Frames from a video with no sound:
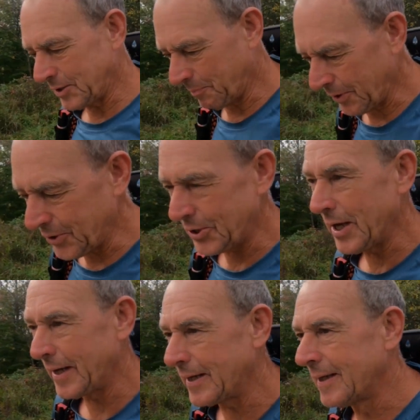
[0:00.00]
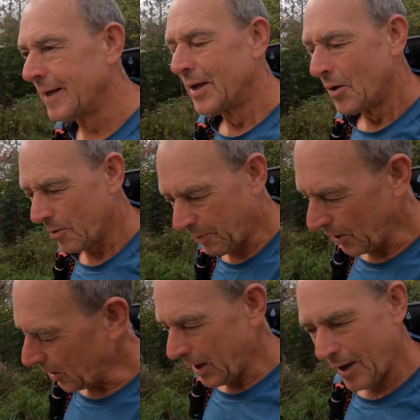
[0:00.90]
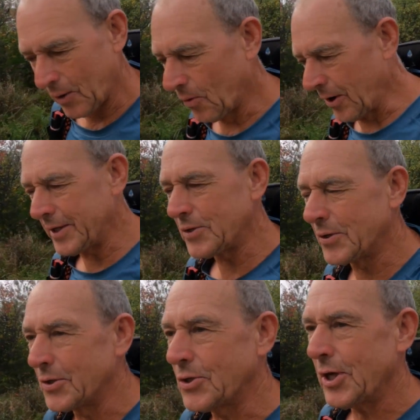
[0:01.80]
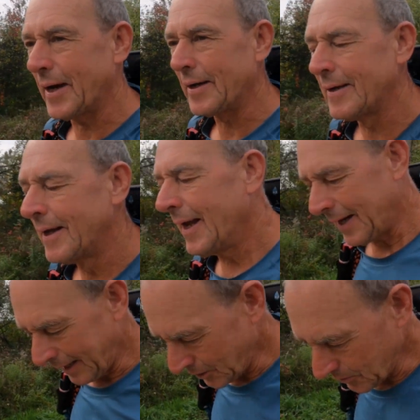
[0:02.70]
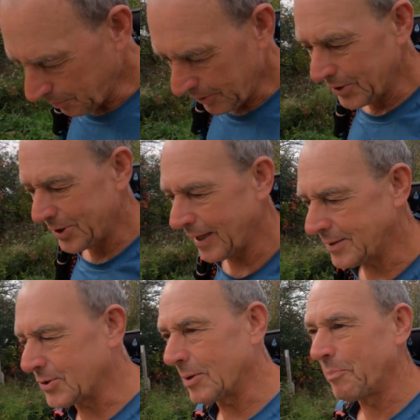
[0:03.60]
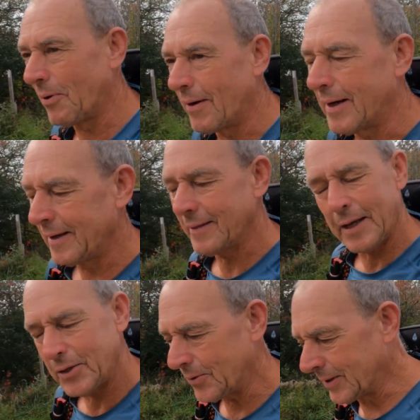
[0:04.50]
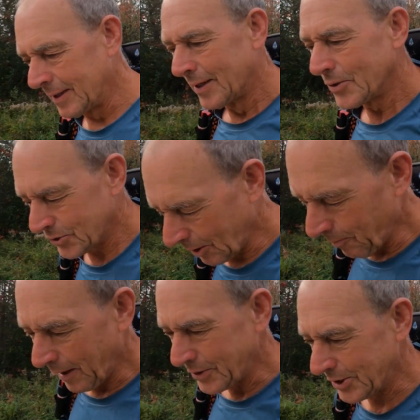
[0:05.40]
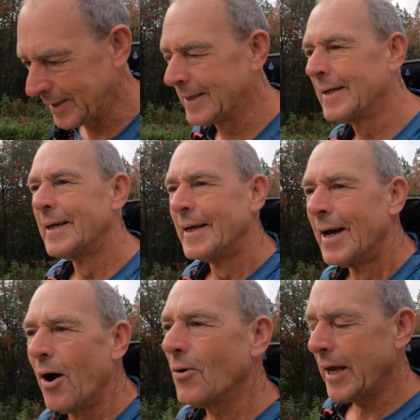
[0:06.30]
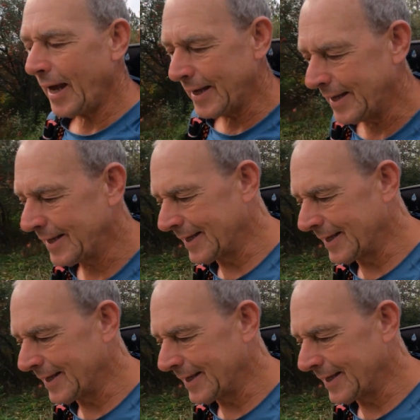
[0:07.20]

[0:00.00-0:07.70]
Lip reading: It's appreciated. We put a lot of work into this channel, and I do appreciate the support. Thank you so much. Okay,